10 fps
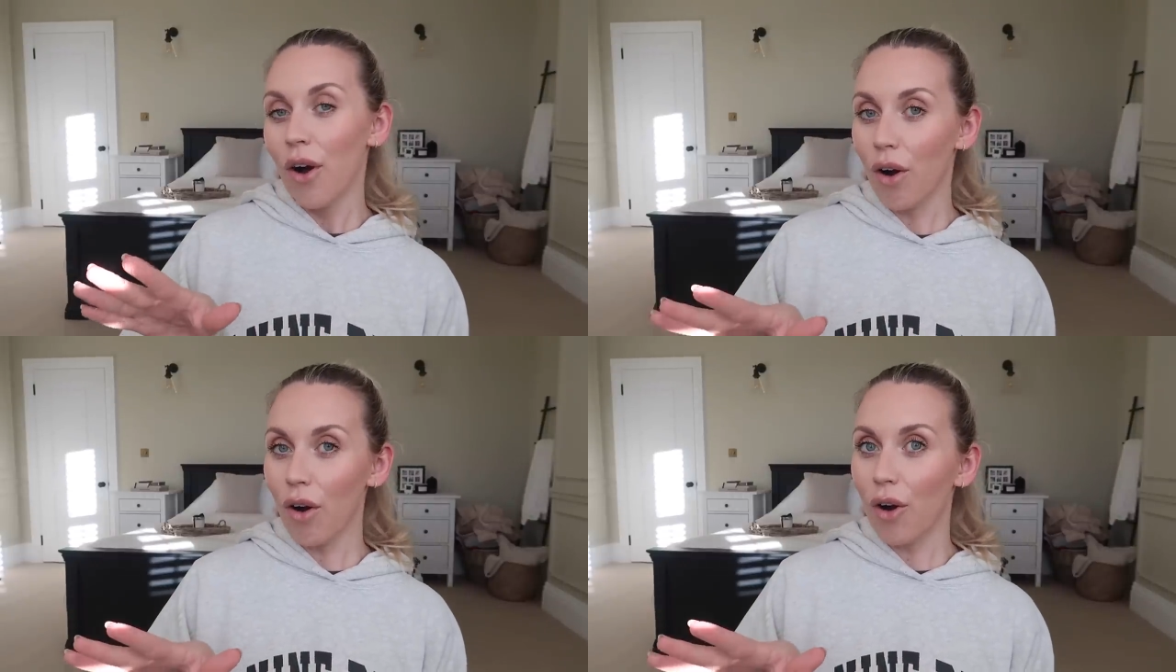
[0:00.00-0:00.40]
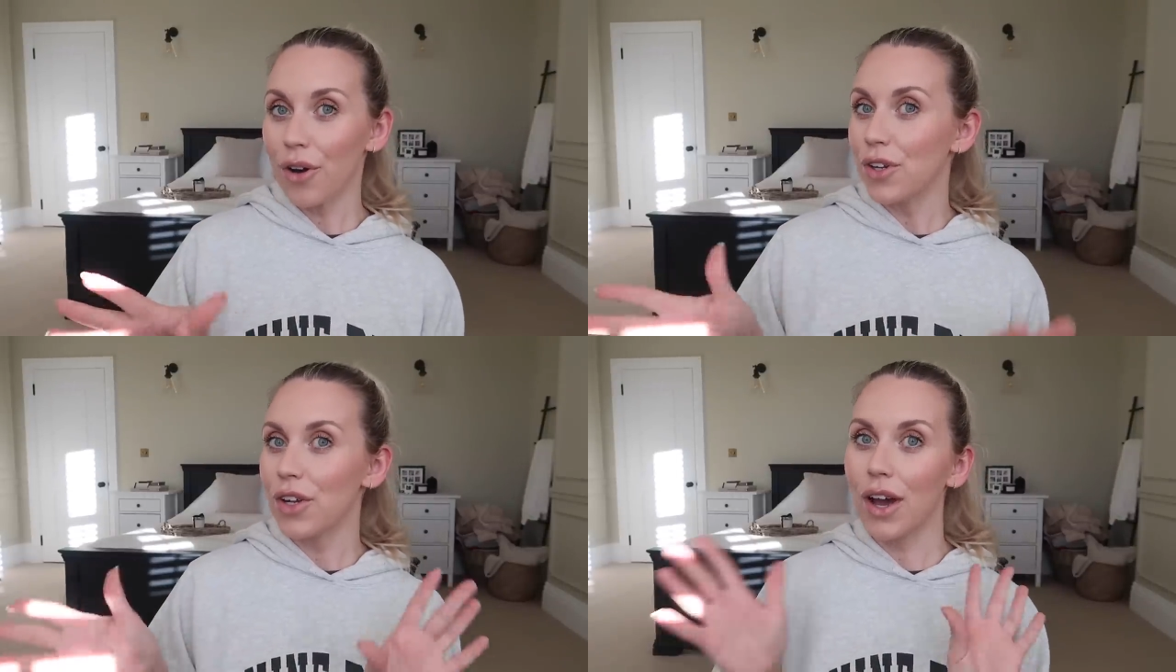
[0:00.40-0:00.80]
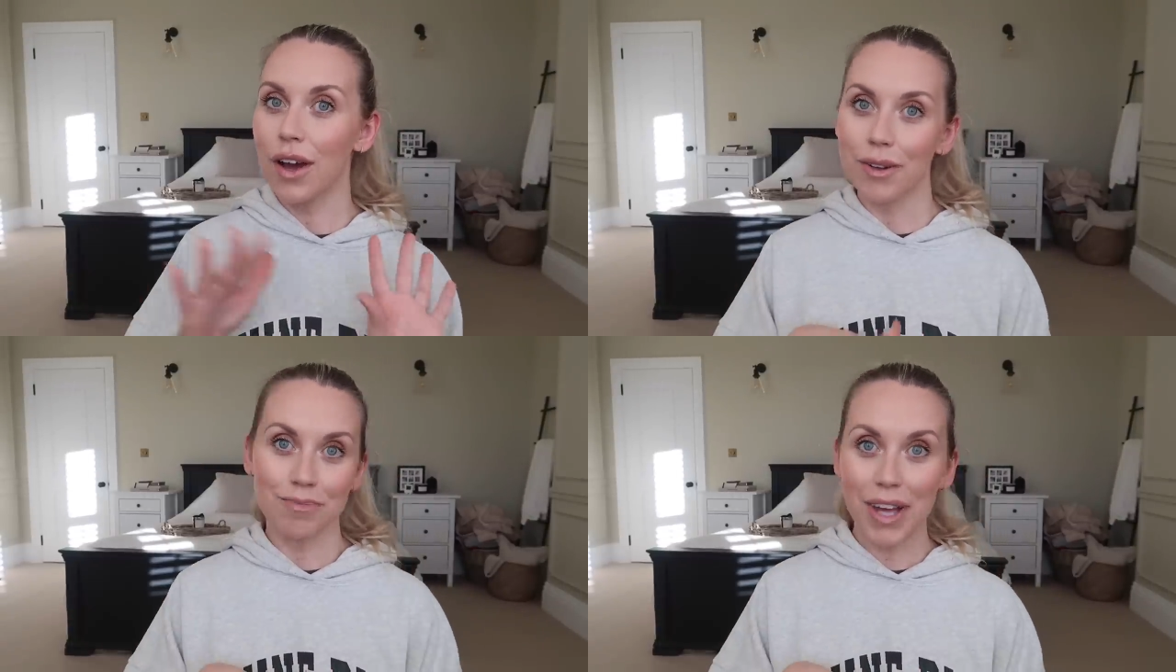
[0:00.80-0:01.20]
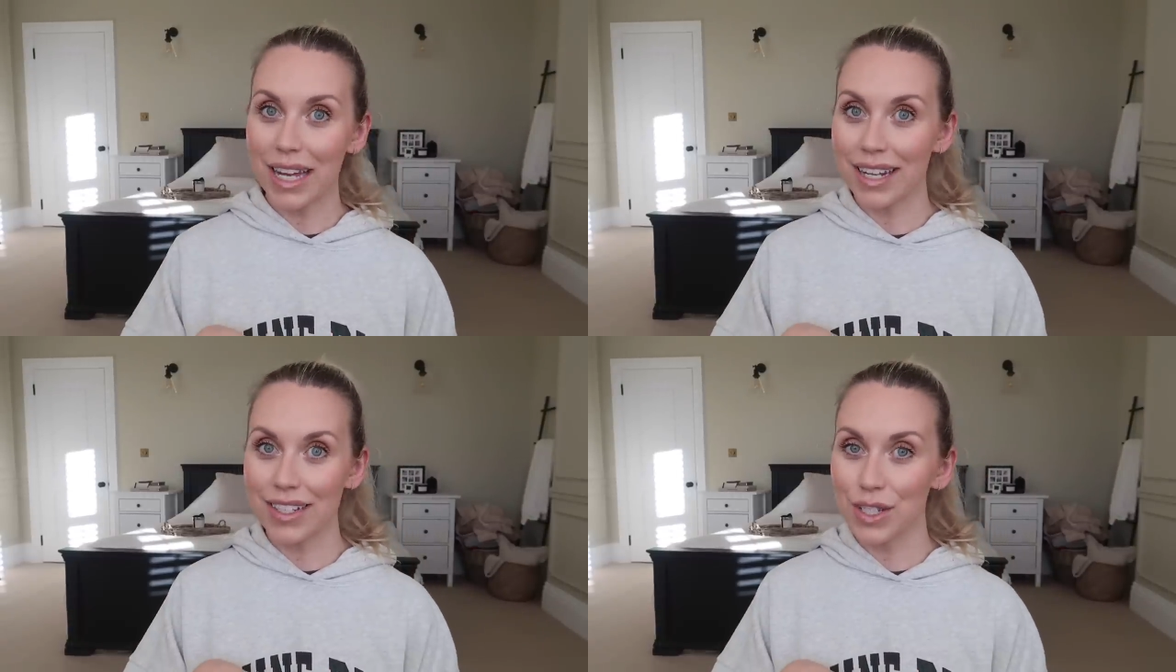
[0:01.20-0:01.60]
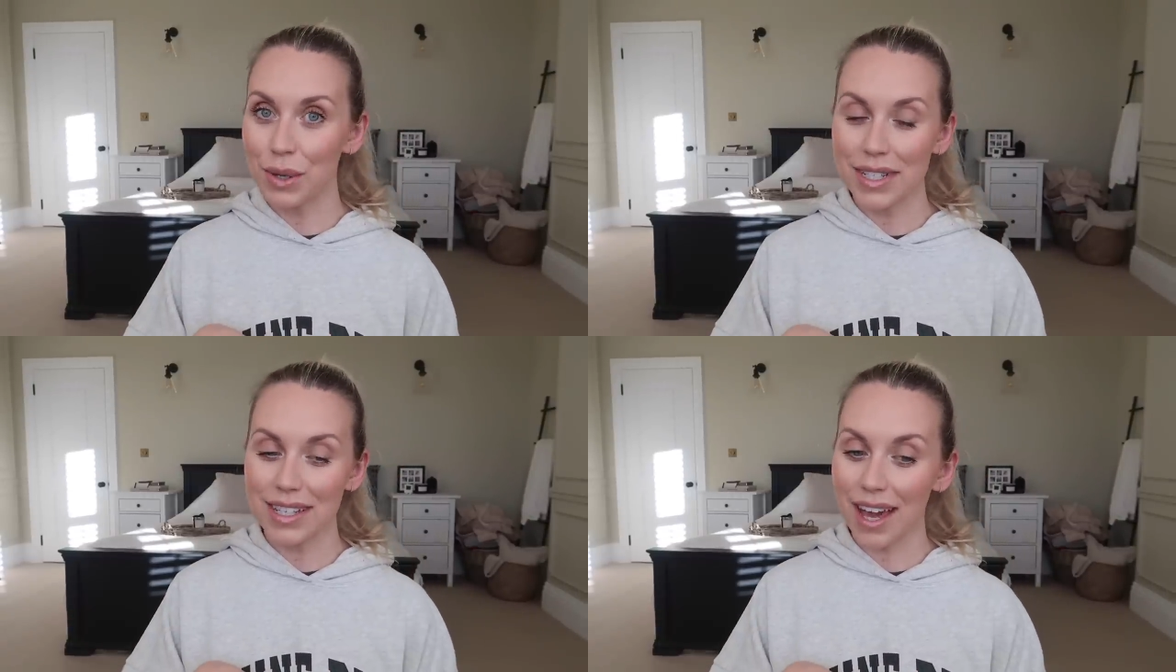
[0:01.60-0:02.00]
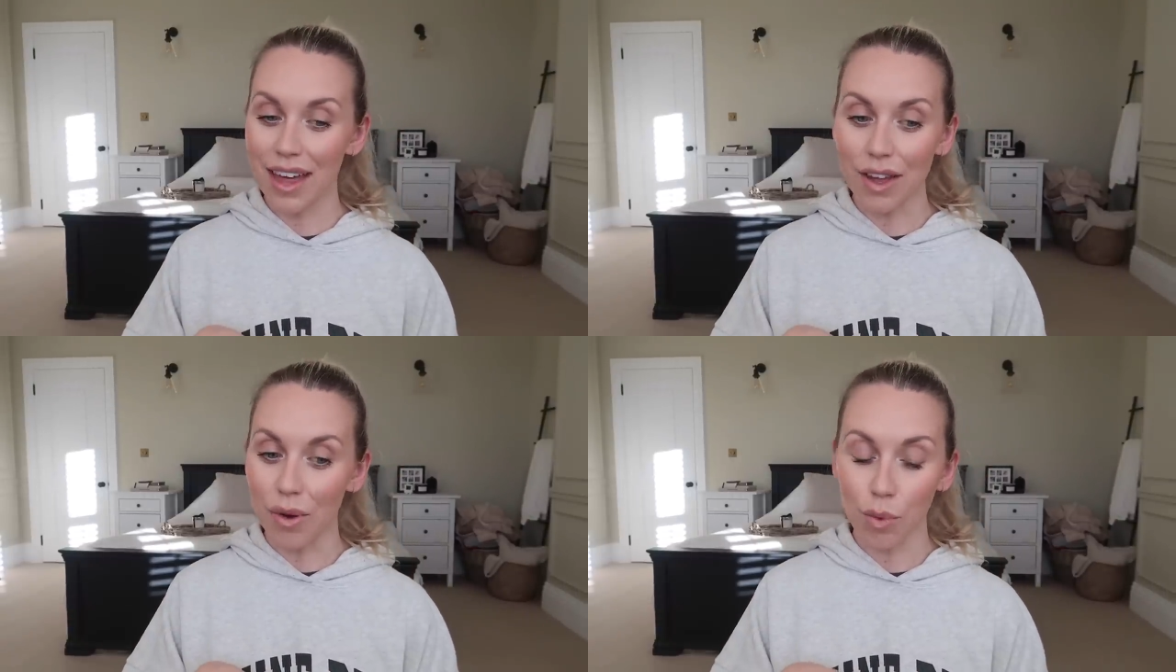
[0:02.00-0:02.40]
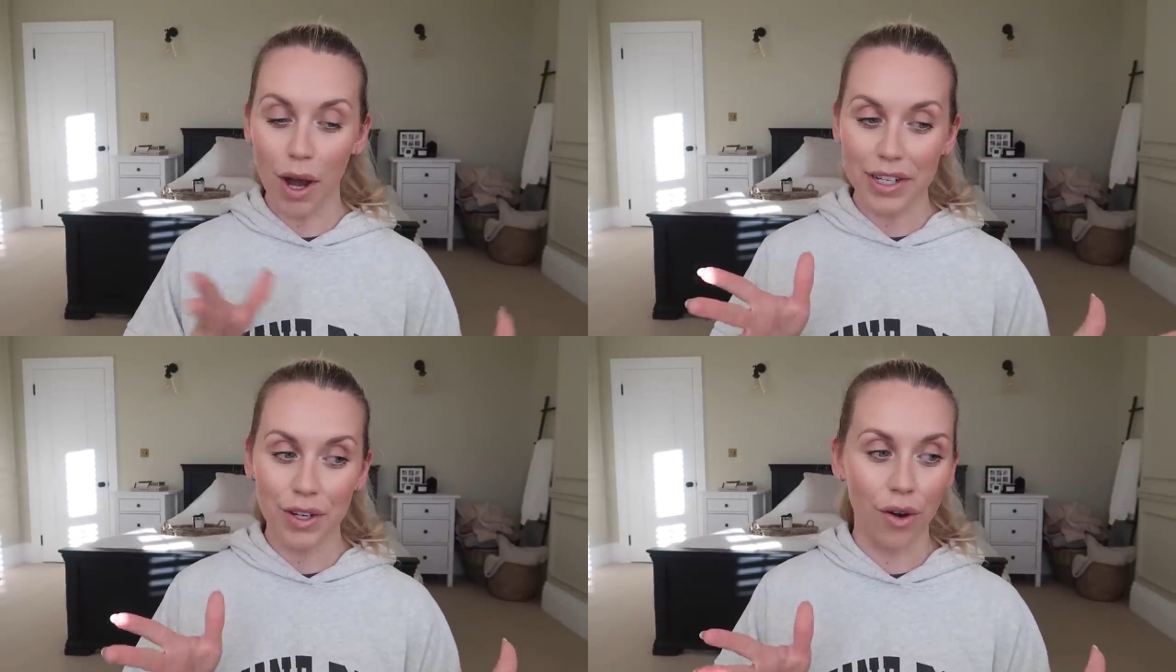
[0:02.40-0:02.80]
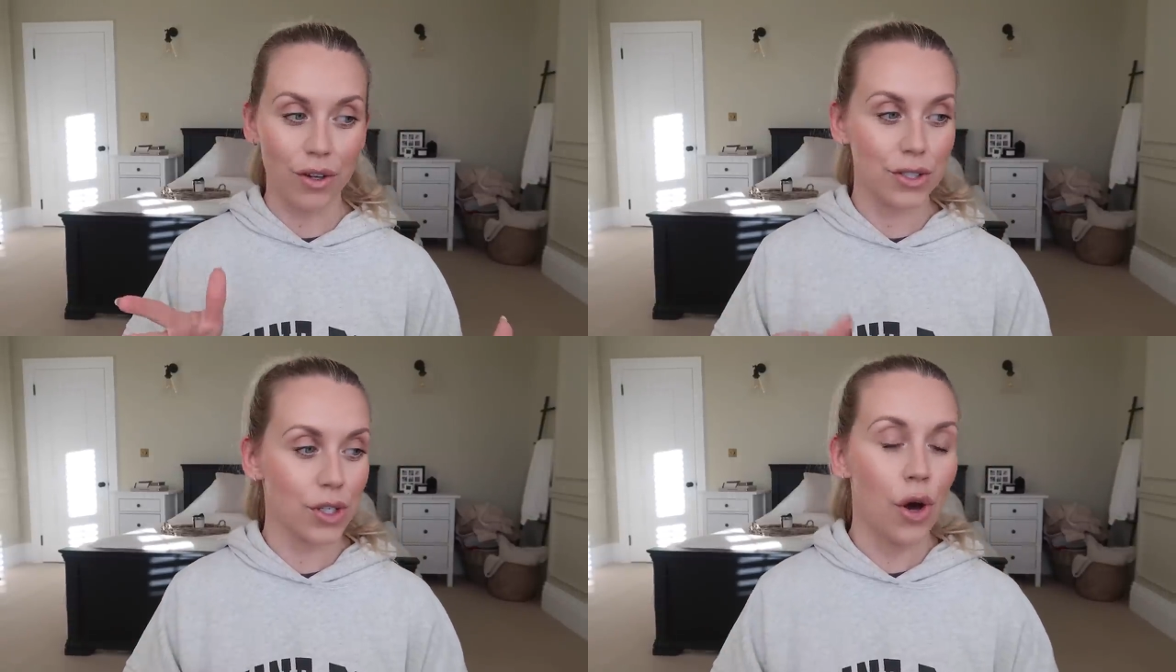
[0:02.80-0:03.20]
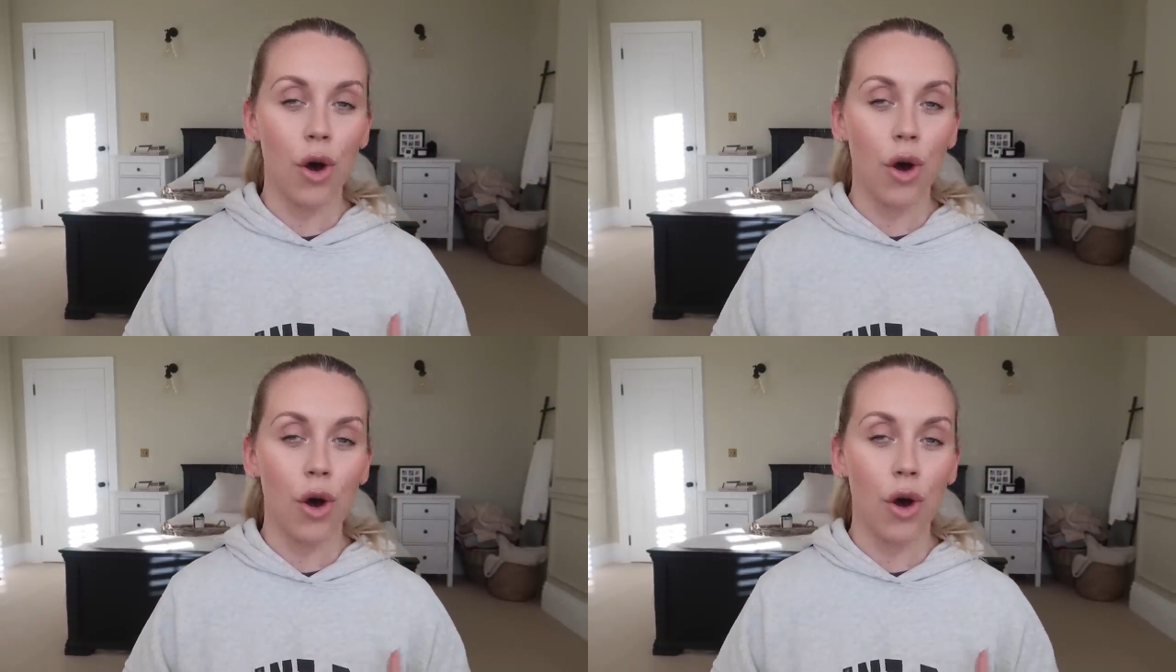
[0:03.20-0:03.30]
on and let's do it together why not